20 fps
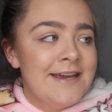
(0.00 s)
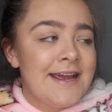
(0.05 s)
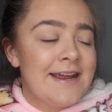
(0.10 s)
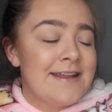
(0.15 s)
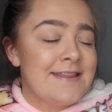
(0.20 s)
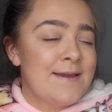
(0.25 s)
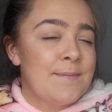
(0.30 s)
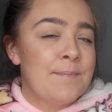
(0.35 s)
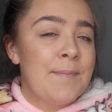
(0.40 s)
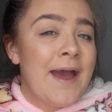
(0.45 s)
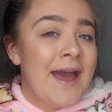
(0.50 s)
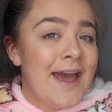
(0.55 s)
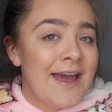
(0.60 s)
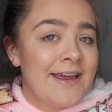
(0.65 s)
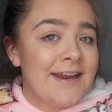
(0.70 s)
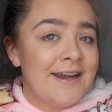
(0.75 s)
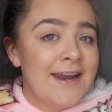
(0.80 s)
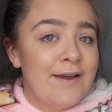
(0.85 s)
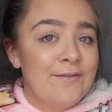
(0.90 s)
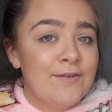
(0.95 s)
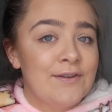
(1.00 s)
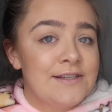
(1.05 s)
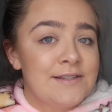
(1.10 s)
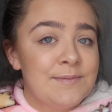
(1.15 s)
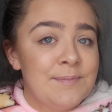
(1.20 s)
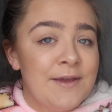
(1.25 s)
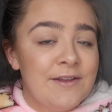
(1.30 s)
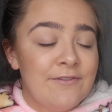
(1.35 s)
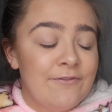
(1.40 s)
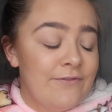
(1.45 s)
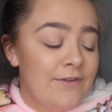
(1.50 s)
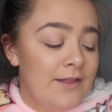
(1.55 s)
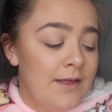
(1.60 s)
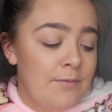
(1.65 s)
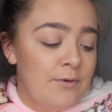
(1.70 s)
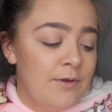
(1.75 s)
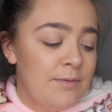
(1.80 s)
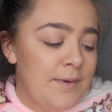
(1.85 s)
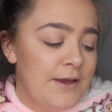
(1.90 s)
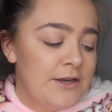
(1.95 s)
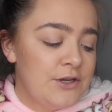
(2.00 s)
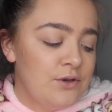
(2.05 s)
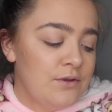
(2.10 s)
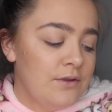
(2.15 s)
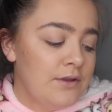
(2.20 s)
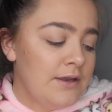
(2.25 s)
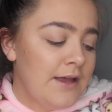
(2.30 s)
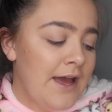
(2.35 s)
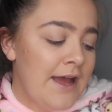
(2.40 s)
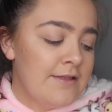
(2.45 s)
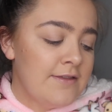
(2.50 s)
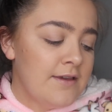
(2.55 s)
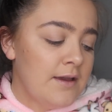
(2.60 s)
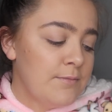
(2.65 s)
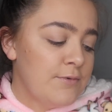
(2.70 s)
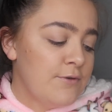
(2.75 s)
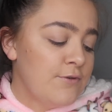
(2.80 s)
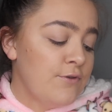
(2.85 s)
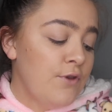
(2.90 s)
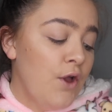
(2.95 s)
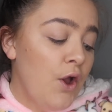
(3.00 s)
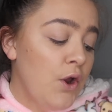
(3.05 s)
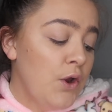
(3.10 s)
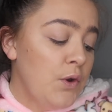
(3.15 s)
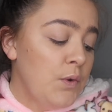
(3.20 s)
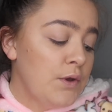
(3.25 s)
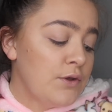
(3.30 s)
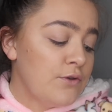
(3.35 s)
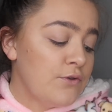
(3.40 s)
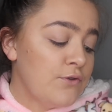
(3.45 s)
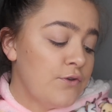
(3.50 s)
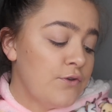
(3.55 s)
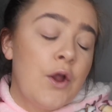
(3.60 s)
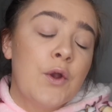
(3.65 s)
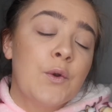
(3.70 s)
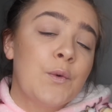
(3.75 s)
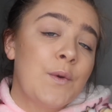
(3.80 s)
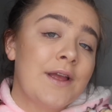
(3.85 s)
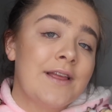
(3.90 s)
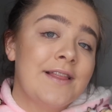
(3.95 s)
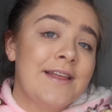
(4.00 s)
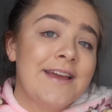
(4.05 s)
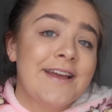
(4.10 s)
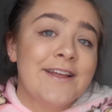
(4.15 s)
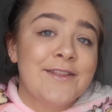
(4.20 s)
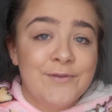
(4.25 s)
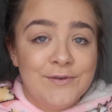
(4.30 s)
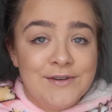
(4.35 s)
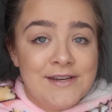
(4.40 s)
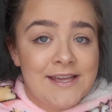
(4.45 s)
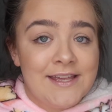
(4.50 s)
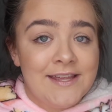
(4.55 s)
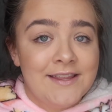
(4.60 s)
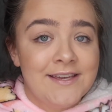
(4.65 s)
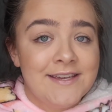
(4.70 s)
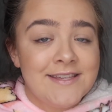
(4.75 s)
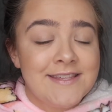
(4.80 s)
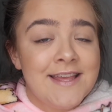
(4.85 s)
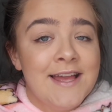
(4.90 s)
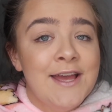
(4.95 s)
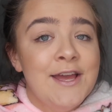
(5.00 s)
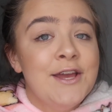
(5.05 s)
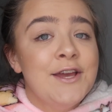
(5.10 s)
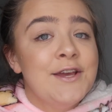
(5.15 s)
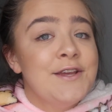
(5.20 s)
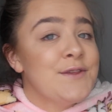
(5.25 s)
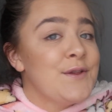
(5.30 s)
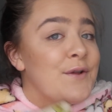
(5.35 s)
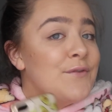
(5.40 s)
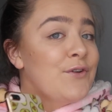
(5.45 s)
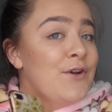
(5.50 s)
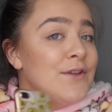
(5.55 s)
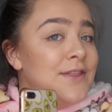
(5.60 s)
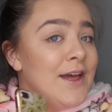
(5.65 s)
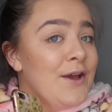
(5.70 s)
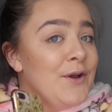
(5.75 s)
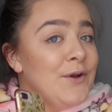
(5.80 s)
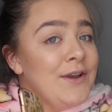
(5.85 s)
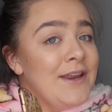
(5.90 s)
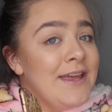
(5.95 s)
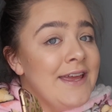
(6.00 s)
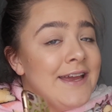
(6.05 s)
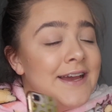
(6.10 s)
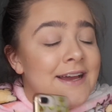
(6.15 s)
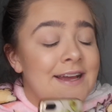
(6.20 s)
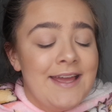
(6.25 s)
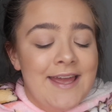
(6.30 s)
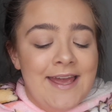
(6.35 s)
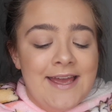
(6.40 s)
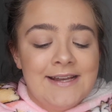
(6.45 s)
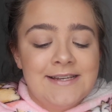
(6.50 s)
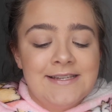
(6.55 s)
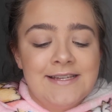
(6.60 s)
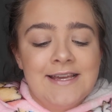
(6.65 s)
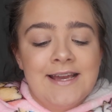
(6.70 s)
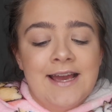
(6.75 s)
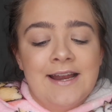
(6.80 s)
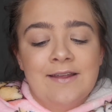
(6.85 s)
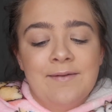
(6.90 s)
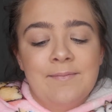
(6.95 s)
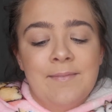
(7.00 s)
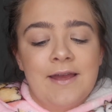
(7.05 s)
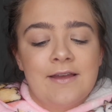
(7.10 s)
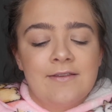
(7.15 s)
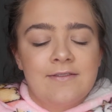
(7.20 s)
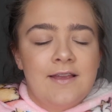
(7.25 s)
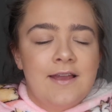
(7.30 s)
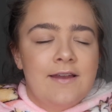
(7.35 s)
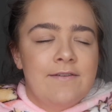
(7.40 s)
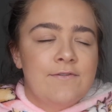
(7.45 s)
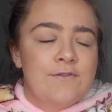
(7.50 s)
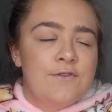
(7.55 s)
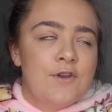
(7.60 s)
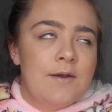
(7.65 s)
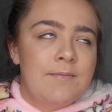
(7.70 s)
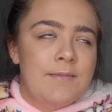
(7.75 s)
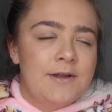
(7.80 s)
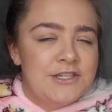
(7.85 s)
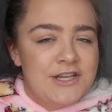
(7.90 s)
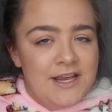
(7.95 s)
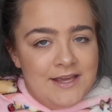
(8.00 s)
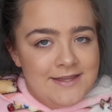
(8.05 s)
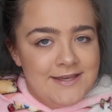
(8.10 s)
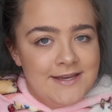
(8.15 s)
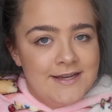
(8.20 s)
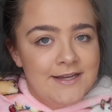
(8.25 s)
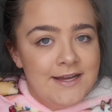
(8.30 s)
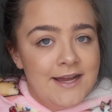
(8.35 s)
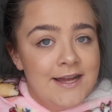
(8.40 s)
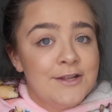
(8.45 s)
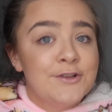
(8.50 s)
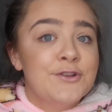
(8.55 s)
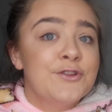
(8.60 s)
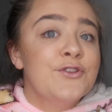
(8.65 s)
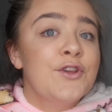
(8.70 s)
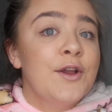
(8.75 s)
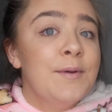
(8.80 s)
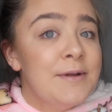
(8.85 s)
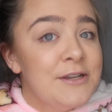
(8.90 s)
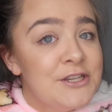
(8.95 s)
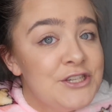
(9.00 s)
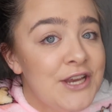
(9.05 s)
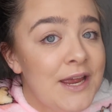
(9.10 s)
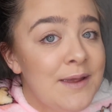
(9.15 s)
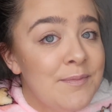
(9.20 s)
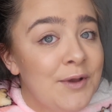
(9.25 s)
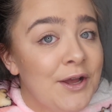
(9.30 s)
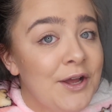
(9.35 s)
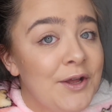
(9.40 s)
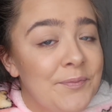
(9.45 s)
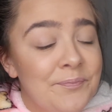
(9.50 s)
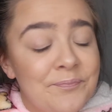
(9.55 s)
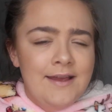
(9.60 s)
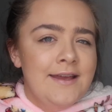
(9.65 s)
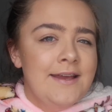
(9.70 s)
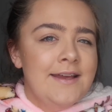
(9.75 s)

It's a pain having to fill up with petrol. It adds up so quickly, it's ridiculous. So I've got that on here handy, and it makes life so much easier and so much cheaper.